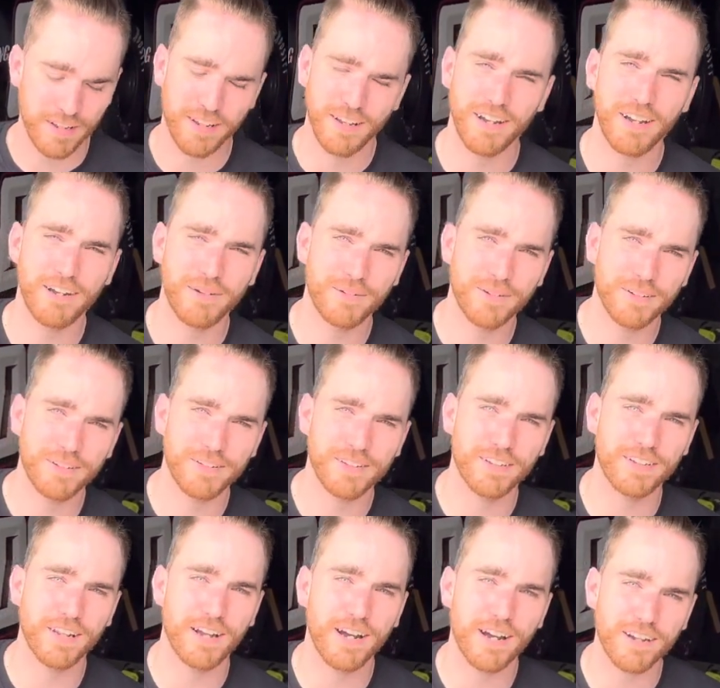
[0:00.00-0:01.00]
I was
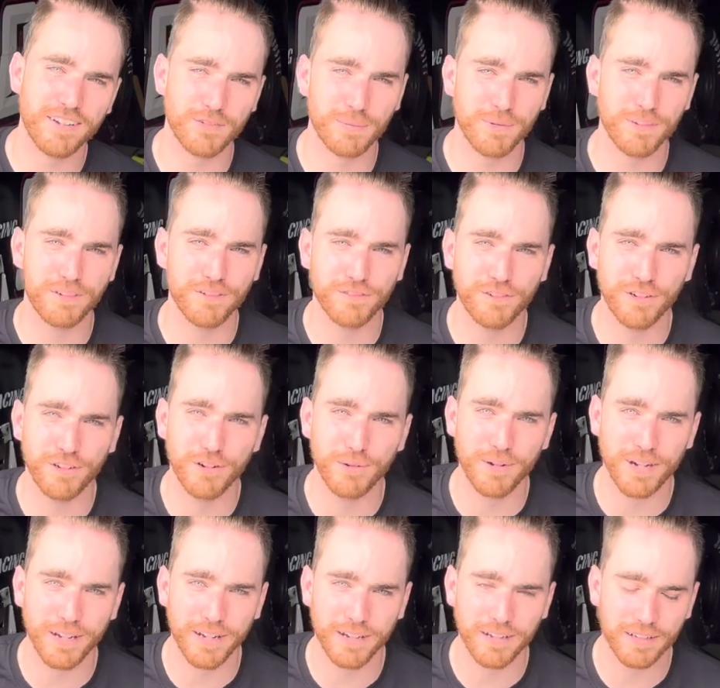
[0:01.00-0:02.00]
in the hospital for a
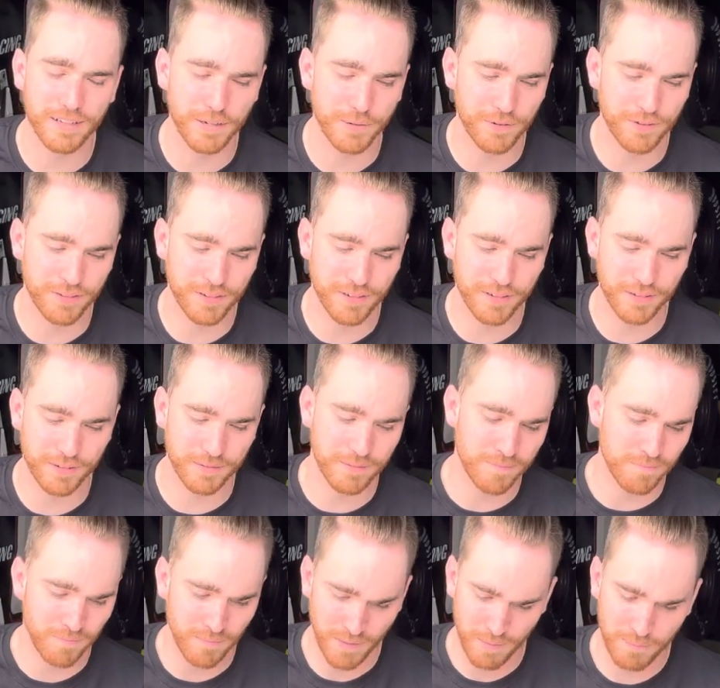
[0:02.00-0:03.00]
while. I was on
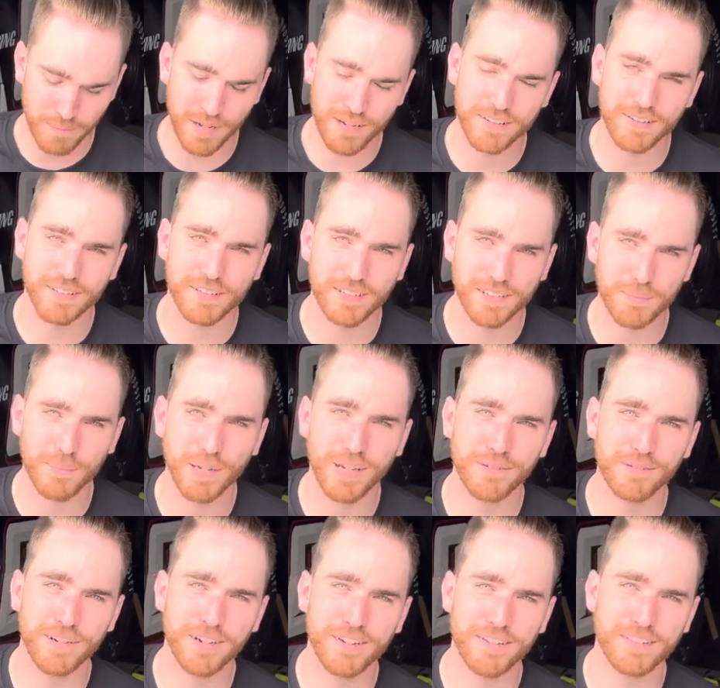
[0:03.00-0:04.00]
basically bed
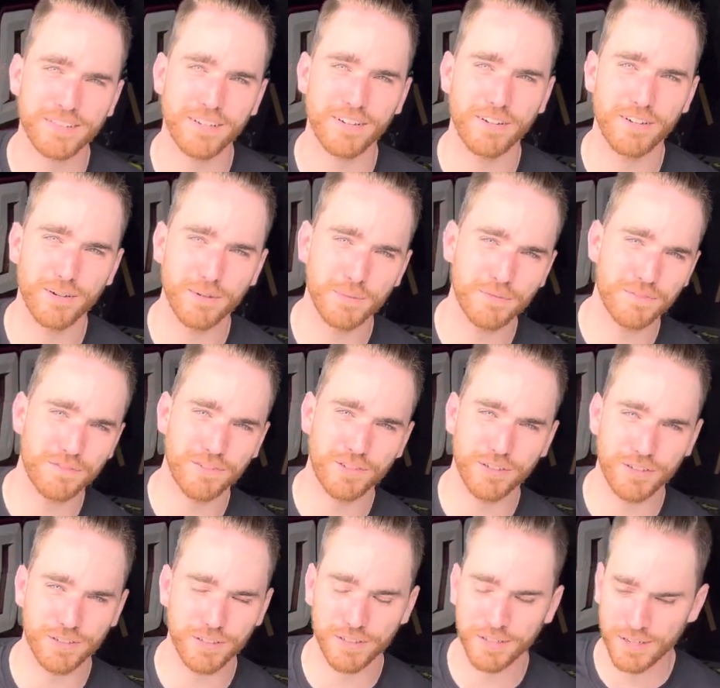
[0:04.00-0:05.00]
rest at home
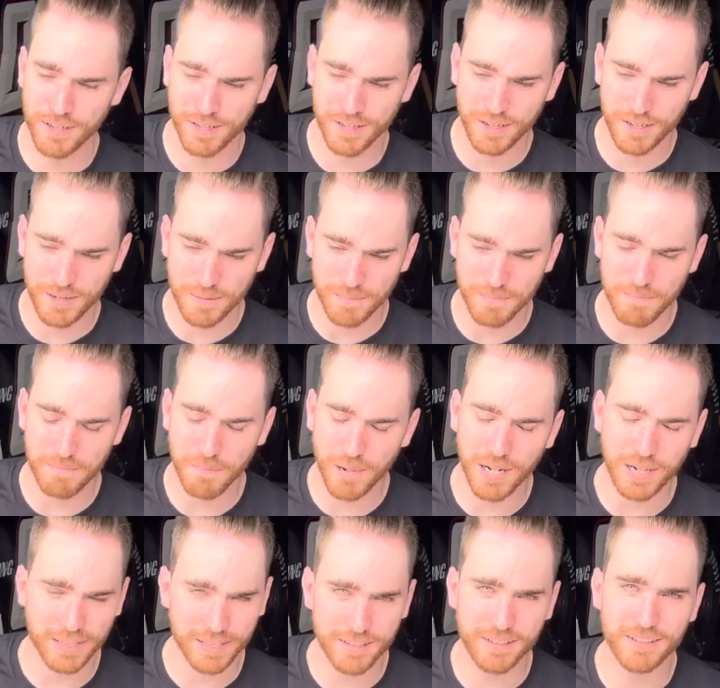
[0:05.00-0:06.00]
for
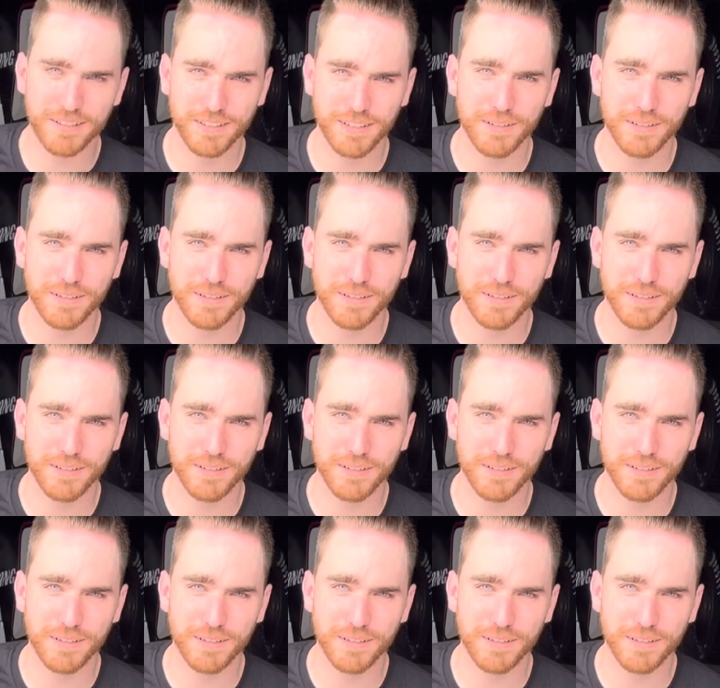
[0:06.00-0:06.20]
months.